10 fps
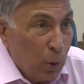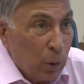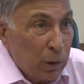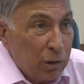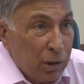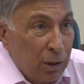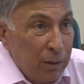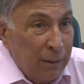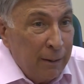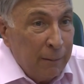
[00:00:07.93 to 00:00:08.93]
force,
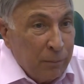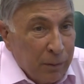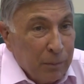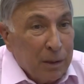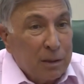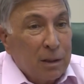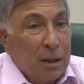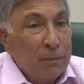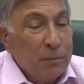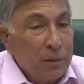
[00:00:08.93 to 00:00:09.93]
is in hospice
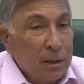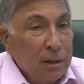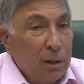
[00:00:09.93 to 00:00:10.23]
care.